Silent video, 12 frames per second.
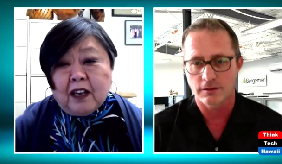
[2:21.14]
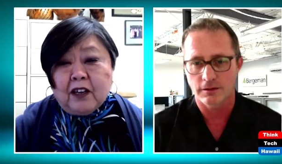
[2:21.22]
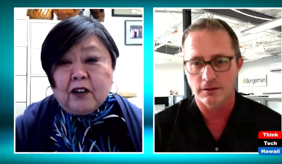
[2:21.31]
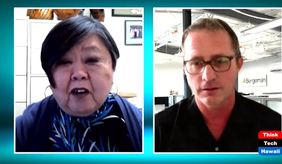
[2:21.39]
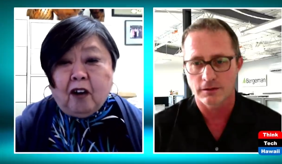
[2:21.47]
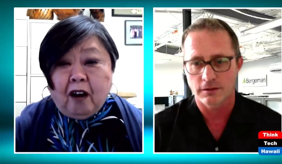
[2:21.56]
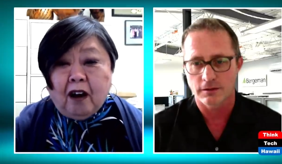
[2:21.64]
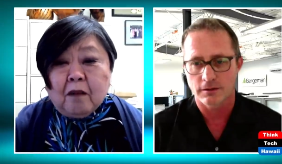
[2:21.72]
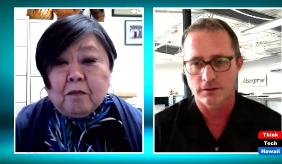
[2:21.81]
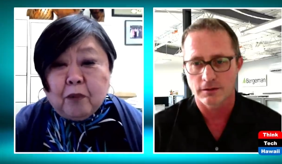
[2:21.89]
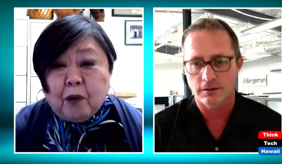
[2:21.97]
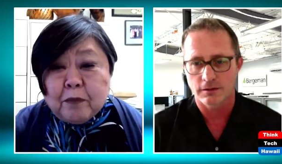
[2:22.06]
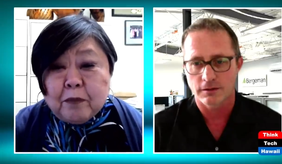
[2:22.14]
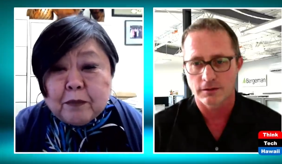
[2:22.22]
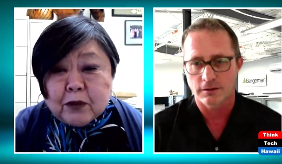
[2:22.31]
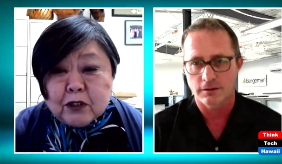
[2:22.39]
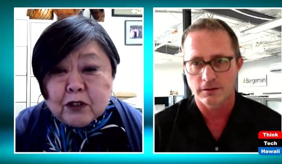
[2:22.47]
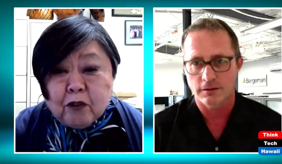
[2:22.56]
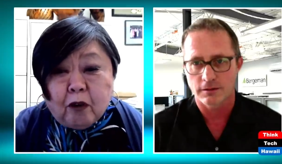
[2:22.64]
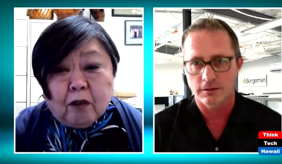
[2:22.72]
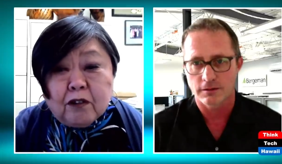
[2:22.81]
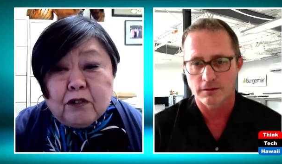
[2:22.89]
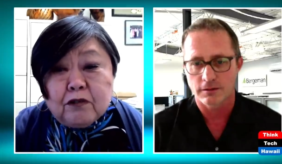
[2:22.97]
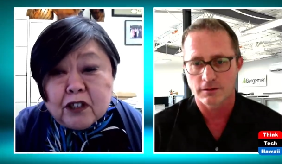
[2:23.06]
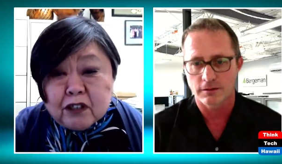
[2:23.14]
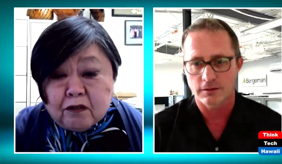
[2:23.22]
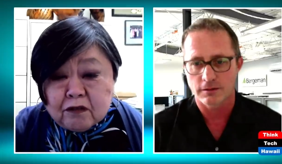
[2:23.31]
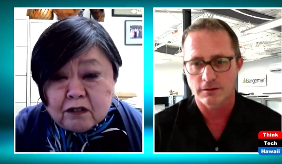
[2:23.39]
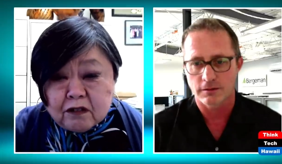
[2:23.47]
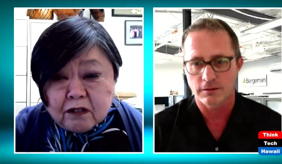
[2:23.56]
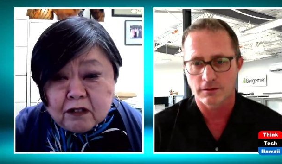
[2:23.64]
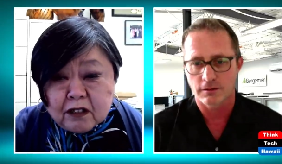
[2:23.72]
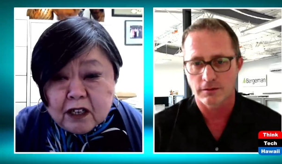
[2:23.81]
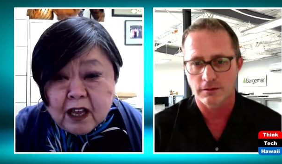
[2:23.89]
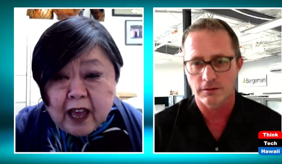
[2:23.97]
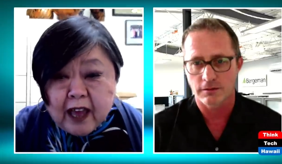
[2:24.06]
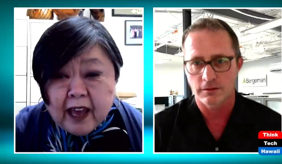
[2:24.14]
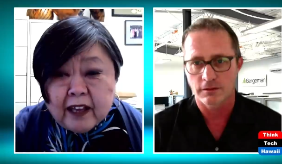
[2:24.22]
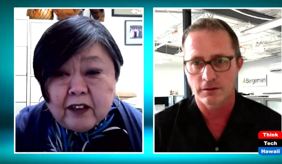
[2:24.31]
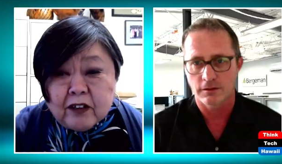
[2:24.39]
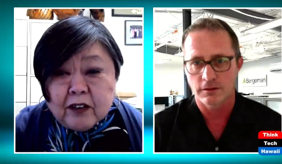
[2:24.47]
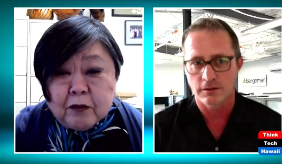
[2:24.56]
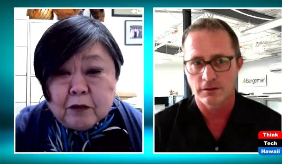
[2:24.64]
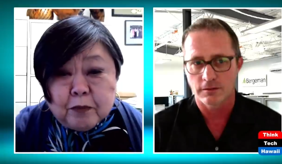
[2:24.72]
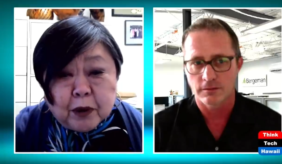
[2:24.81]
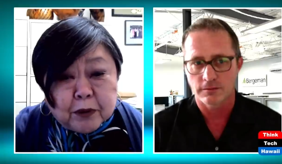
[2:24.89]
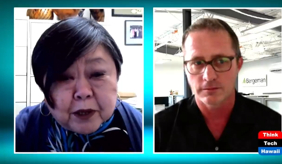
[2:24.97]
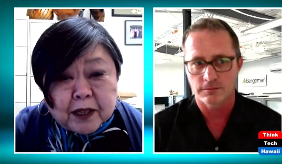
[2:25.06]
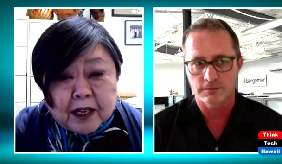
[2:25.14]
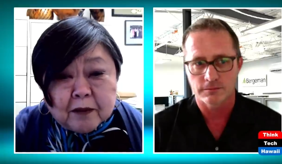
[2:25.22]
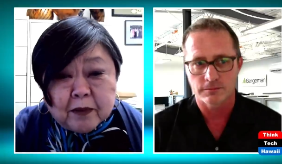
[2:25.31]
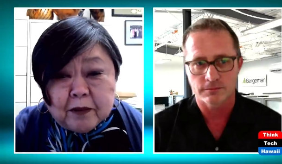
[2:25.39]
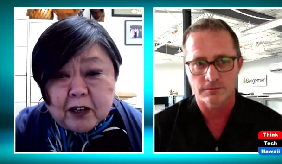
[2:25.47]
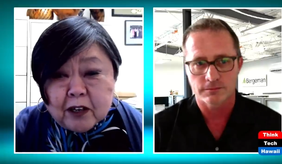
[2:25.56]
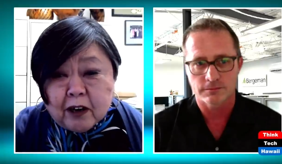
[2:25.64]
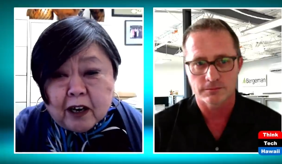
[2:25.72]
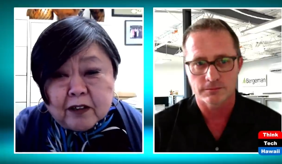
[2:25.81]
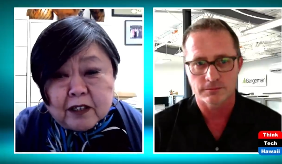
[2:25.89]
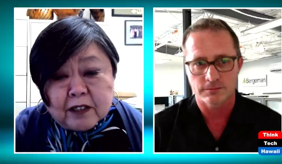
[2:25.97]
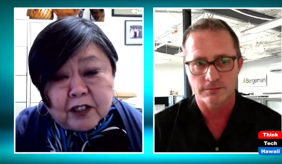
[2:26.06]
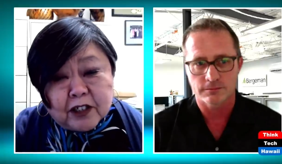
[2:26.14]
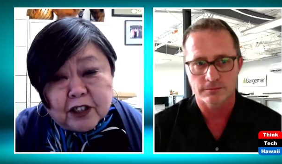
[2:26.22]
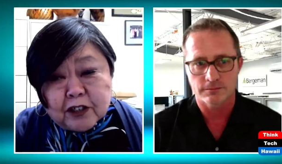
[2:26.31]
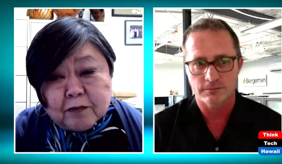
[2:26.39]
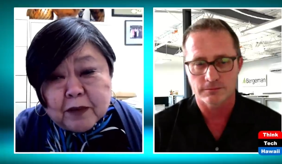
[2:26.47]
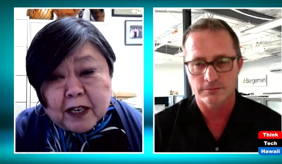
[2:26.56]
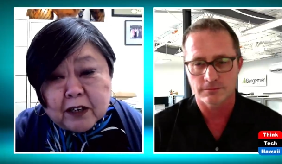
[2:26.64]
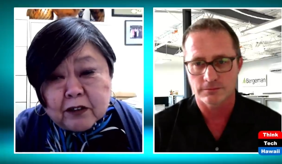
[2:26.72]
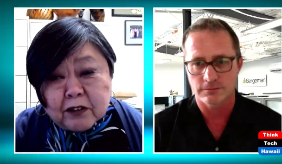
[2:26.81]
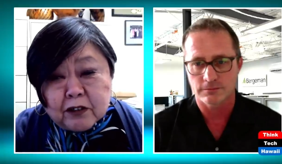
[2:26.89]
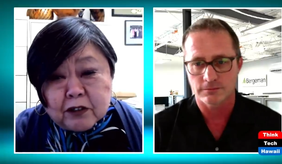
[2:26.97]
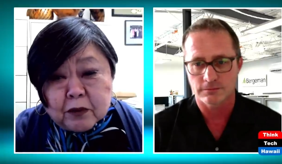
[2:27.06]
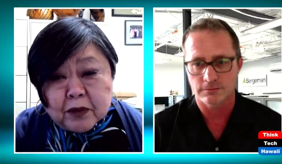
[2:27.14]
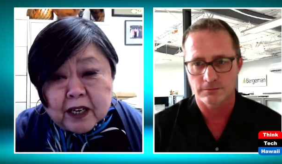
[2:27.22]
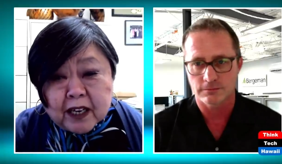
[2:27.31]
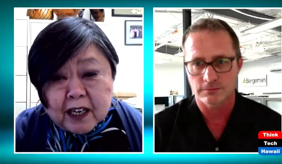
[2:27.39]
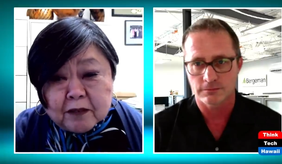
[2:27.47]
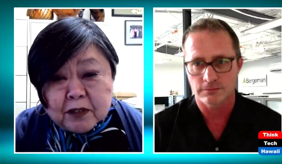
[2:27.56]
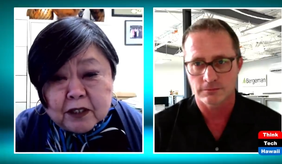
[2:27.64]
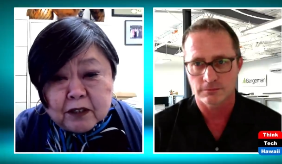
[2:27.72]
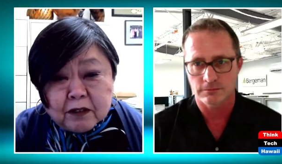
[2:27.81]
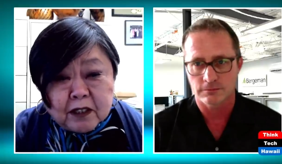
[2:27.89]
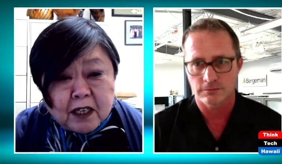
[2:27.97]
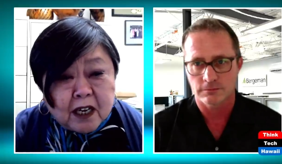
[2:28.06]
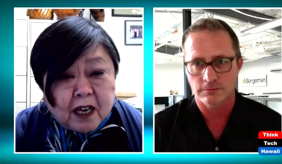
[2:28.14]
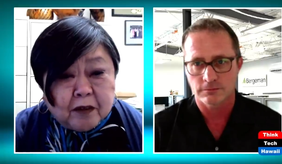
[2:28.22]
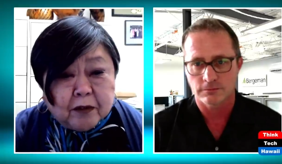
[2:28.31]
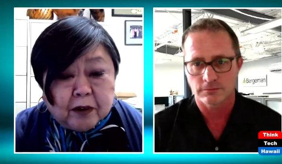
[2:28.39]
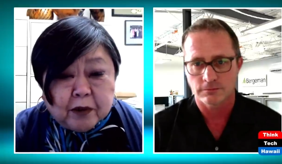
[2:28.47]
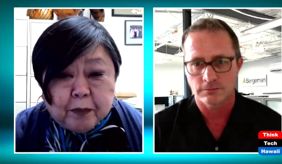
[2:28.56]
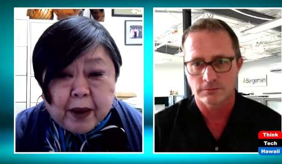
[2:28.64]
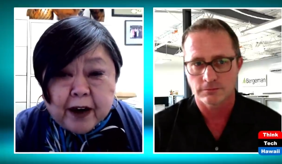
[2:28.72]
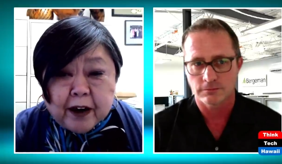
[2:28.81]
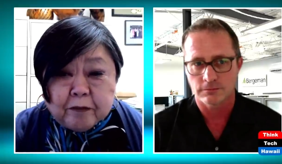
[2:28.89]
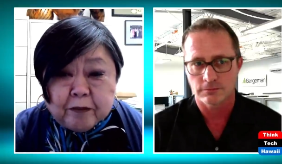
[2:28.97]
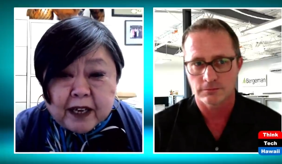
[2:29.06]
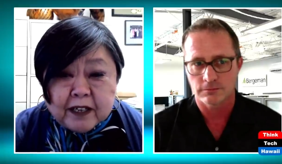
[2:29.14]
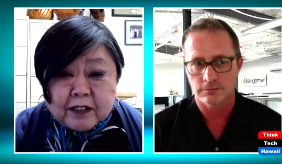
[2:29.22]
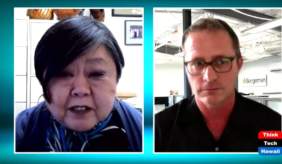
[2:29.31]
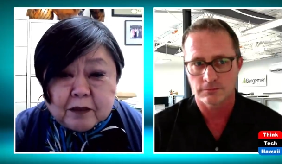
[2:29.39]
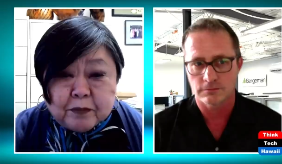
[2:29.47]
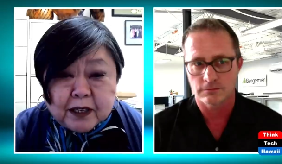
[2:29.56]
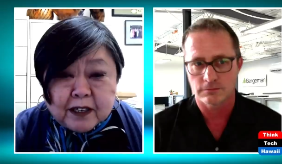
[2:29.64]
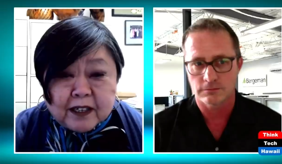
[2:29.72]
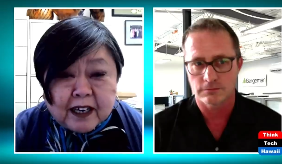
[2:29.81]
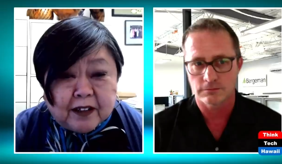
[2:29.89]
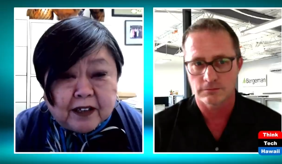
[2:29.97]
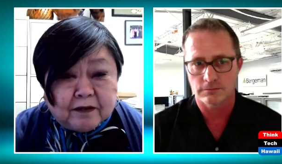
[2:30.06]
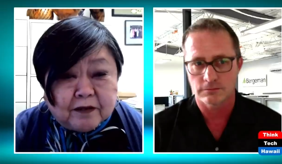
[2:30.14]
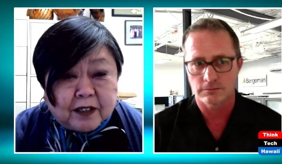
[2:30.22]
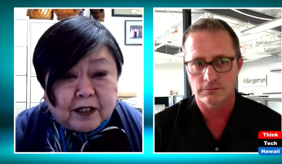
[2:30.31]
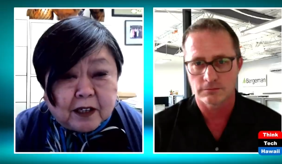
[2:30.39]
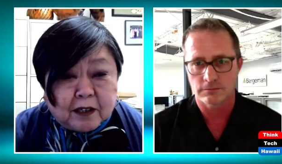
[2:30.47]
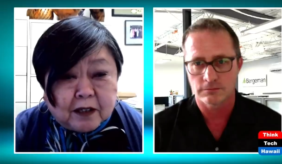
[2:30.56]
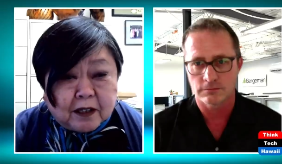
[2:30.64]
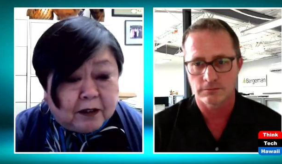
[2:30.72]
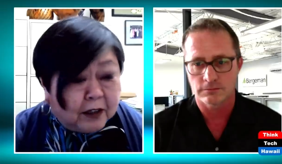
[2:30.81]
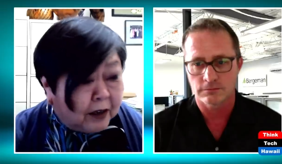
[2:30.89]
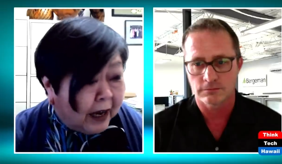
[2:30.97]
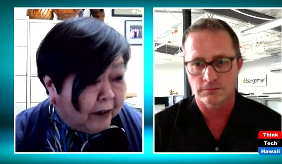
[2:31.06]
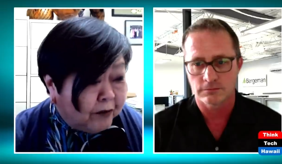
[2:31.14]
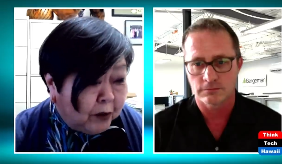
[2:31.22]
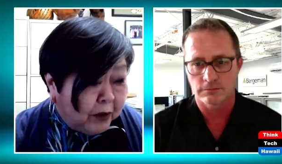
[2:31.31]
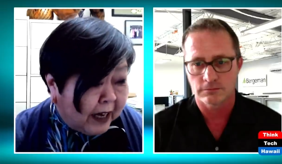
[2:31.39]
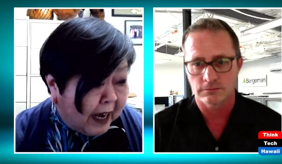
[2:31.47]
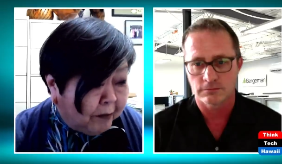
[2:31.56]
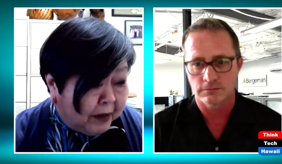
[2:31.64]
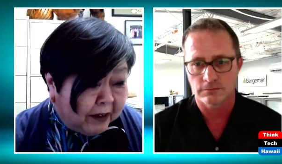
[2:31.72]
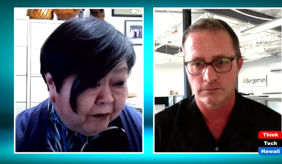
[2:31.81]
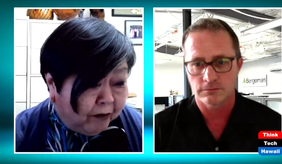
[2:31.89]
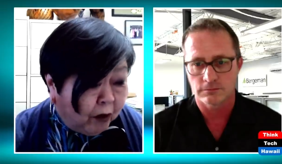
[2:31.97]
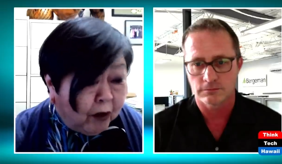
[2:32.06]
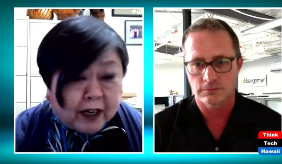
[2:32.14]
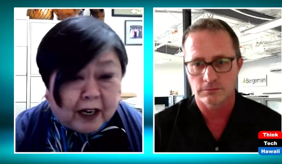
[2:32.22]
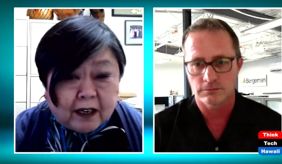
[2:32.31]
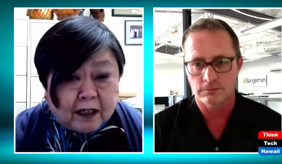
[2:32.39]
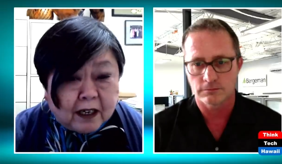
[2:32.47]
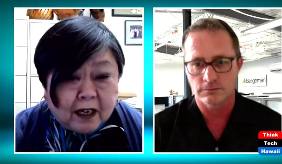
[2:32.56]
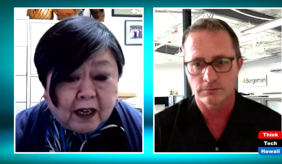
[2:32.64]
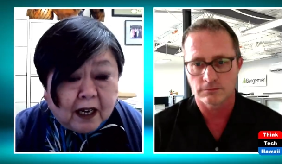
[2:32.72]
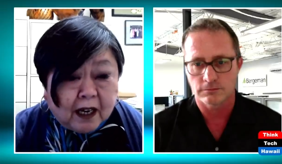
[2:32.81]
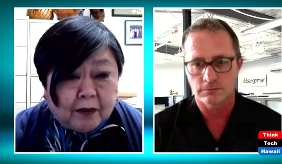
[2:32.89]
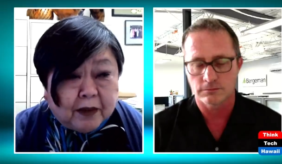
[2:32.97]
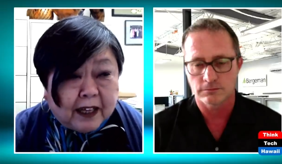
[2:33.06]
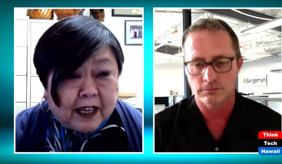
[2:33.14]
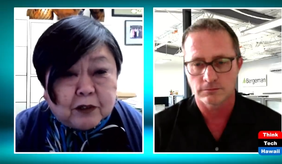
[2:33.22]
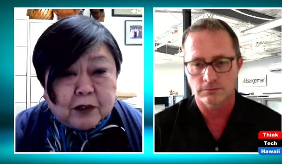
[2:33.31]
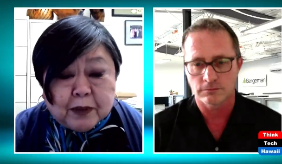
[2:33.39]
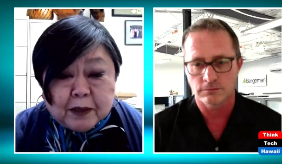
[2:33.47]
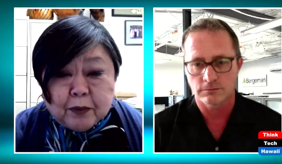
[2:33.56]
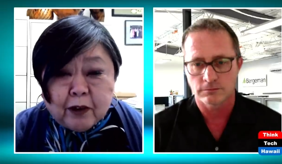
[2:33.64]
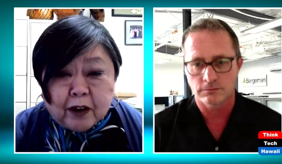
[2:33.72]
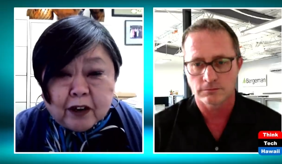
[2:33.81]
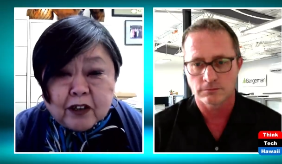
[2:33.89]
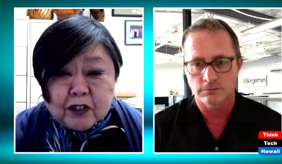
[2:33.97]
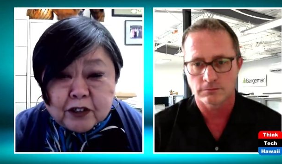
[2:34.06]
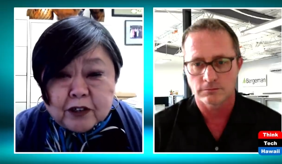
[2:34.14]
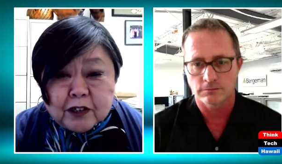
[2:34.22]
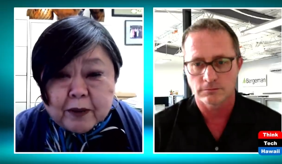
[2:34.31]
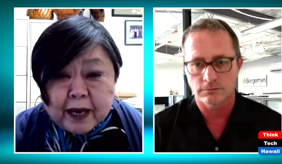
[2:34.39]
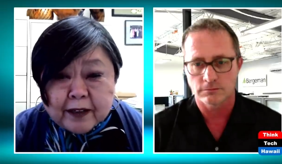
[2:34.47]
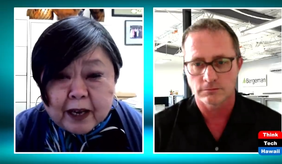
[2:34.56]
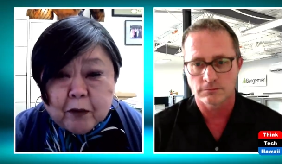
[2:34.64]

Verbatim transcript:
Speaker 1: you know, are board members or unit owners. And, you know, both of them, you know, are the decision makers, you know, when it comes to repair and maintenance of the building. And I think, the you know, after what happened in Florida, I mean, that's what people are concerned about.